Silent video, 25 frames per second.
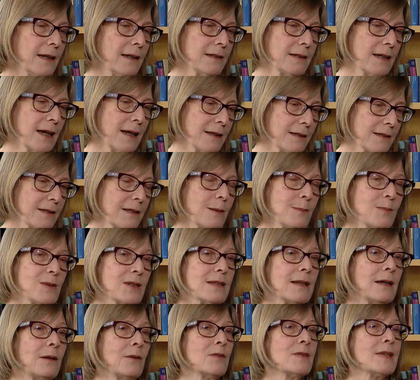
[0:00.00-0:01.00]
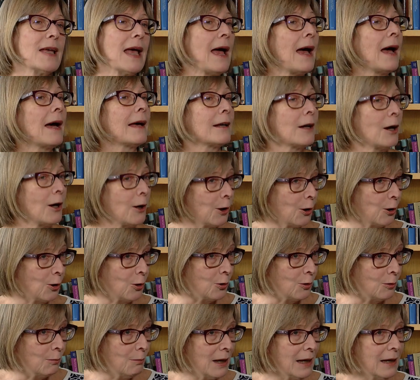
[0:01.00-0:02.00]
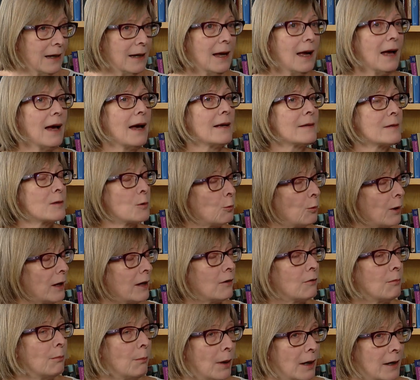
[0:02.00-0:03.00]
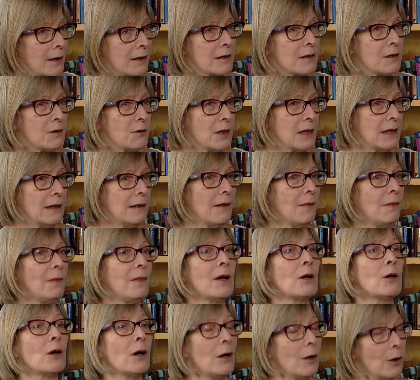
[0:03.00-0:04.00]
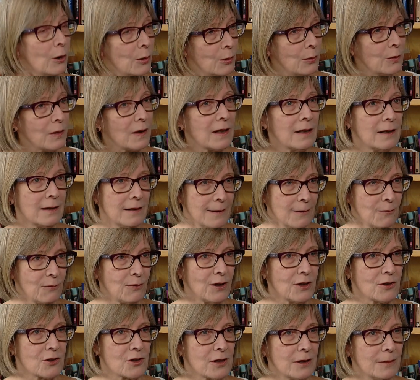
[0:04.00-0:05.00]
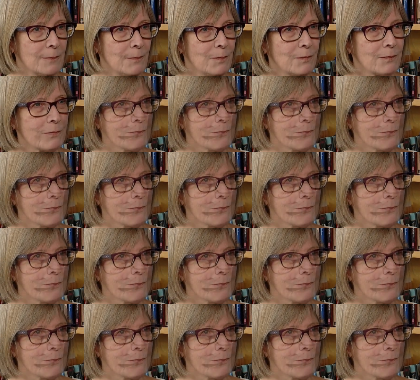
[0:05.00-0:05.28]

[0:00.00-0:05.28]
test themselves at home as a way of monitoring their own kidney function.